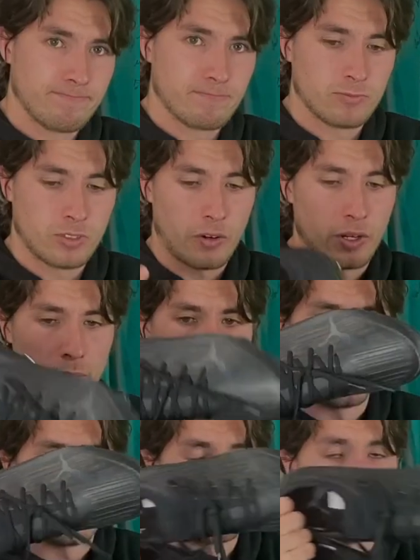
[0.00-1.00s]
very
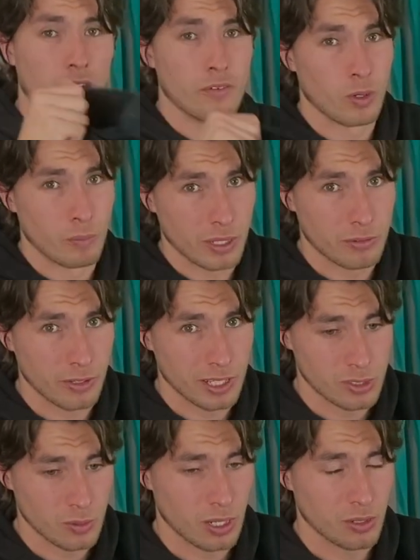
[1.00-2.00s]
important. I've got big feet as
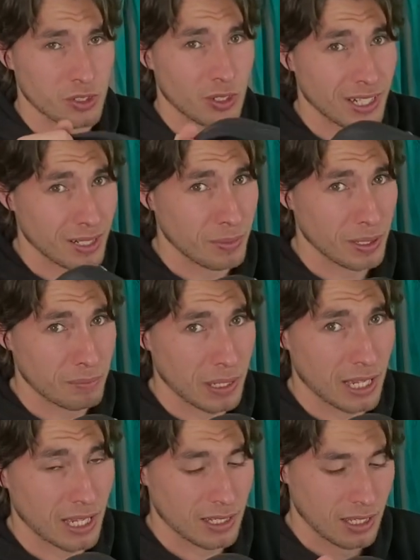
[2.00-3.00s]
well, so I need a big
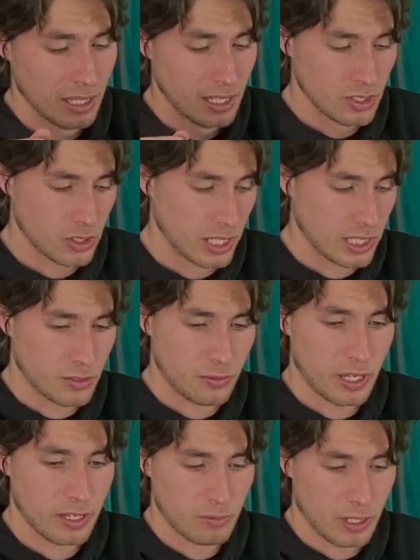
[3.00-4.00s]
bag. So these
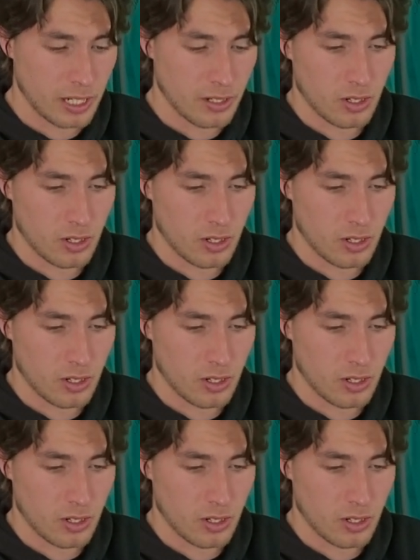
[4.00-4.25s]
fit in really